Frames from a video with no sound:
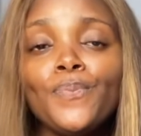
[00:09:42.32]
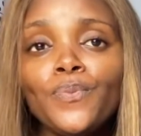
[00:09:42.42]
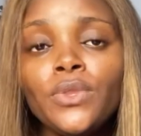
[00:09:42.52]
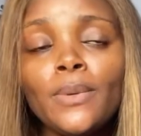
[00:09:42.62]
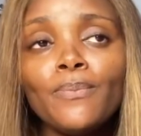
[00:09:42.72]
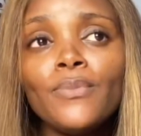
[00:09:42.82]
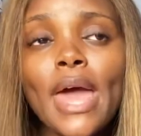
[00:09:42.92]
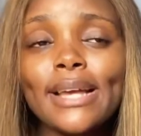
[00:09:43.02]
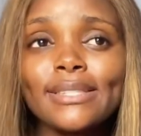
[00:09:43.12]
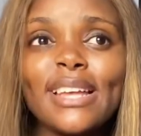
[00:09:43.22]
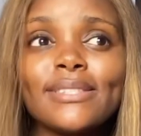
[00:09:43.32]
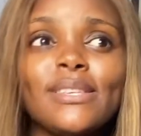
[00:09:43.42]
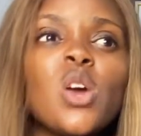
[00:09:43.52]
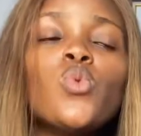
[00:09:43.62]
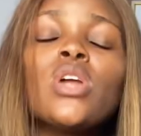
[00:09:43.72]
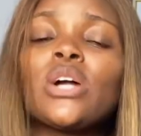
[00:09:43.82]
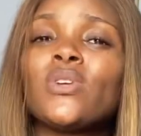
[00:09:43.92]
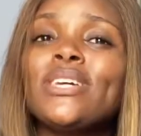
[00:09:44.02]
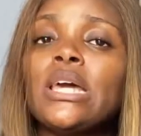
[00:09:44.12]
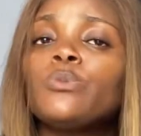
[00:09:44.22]
The extras there would
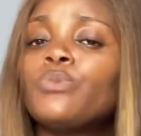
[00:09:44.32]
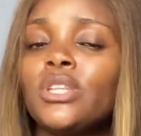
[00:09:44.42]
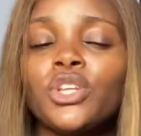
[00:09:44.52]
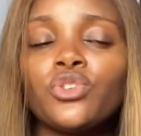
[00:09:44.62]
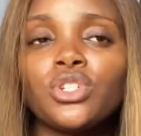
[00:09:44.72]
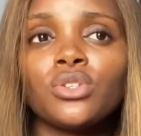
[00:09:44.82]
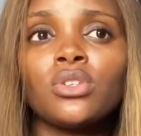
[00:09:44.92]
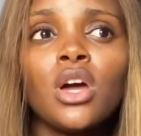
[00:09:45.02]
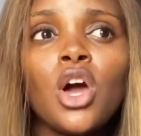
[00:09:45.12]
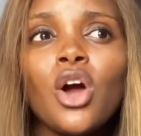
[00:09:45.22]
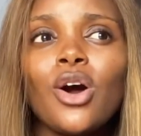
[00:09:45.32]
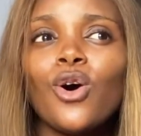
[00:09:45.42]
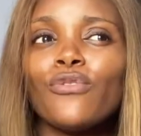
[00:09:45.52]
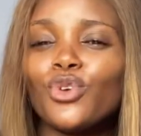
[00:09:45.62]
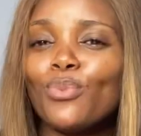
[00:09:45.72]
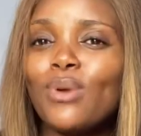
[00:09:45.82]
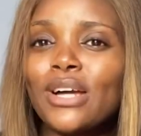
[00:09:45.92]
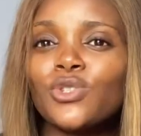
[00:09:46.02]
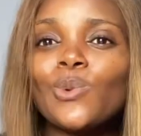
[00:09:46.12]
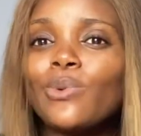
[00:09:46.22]
actually help penetration of your black
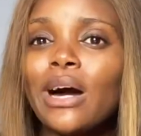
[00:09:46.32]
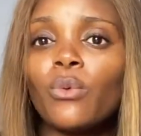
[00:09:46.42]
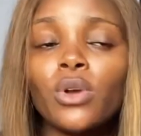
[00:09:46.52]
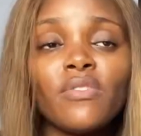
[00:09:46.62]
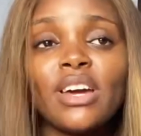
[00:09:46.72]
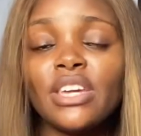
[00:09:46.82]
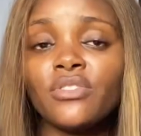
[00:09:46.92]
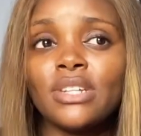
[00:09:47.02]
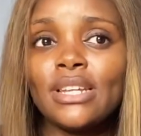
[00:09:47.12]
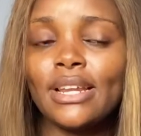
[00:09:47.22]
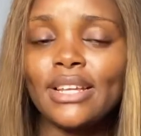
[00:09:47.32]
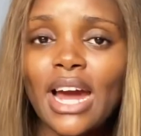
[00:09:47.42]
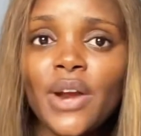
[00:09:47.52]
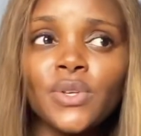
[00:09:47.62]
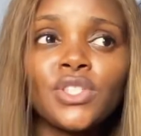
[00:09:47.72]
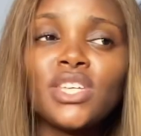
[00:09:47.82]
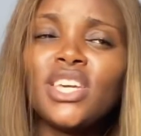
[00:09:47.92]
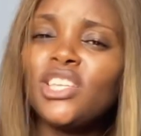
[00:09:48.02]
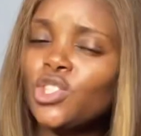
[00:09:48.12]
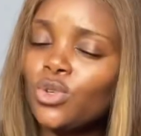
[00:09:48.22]
soap and whatever ingredient that it carries
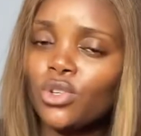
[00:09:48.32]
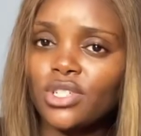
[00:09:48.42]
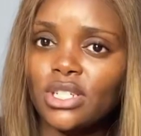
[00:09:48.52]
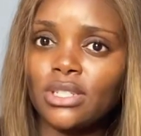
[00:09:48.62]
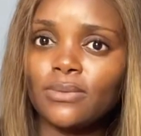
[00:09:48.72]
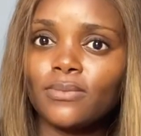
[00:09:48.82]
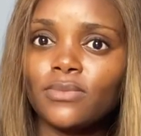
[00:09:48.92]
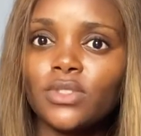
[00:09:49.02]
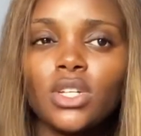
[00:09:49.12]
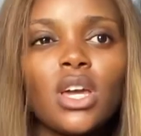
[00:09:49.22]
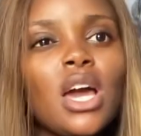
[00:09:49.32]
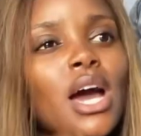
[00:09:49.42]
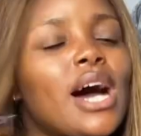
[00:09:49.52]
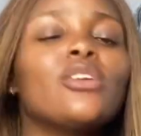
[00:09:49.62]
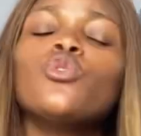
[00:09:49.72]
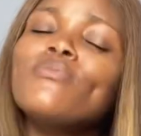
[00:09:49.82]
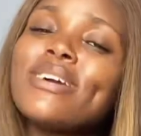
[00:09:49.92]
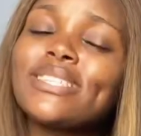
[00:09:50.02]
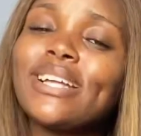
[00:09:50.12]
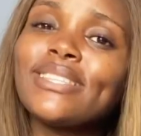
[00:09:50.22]
into your skin. And
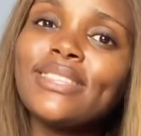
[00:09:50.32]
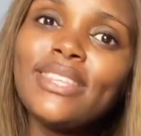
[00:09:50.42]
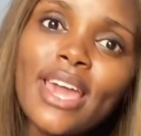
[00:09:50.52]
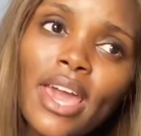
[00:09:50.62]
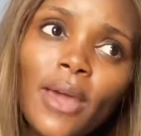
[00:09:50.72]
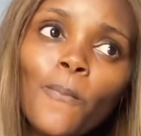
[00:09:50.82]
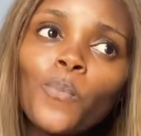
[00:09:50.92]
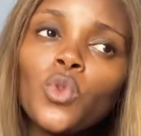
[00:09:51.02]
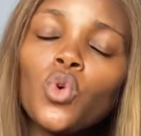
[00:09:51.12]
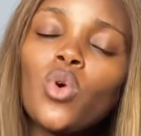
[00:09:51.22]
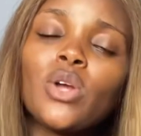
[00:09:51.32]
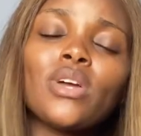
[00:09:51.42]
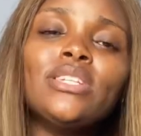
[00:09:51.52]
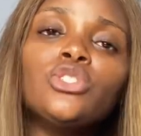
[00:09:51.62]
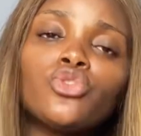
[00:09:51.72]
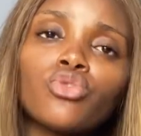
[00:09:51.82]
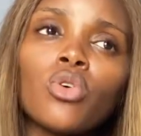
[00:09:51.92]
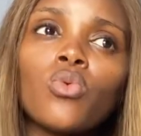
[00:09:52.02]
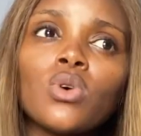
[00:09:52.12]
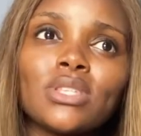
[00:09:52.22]
humectant there will actually draw
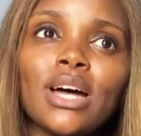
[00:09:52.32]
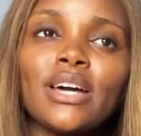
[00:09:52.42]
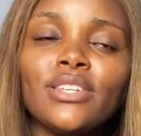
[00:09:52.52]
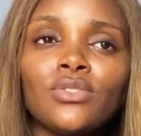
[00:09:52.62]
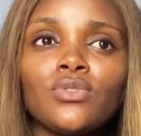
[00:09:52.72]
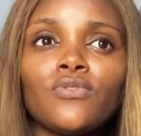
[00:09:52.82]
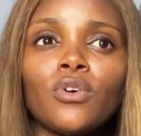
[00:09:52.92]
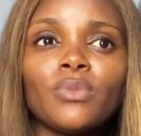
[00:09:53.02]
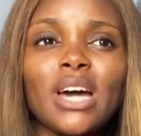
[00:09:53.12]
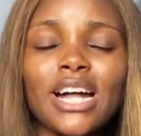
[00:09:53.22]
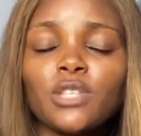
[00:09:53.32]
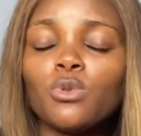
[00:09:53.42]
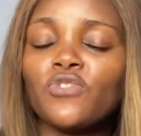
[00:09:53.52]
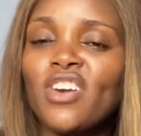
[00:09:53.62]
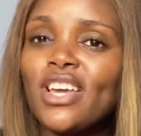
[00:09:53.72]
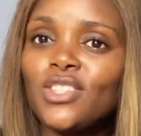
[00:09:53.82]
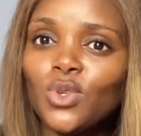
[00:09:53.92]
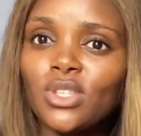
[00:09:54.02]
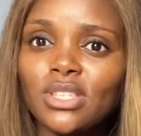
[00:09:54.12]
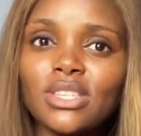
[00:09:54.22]
water from the atmosphere into
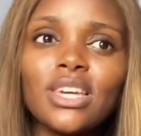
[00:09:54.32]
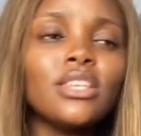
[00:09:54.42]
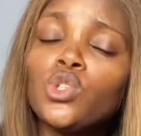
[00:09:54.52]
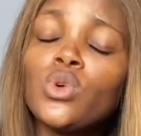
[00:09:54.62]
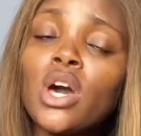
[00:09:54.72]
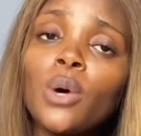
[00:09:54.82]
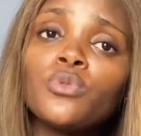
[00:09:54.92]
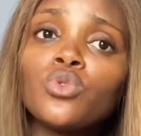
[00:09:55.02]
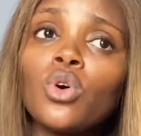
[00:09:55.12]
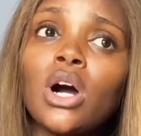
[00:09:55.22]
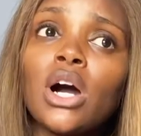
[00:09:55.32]
the skin to help to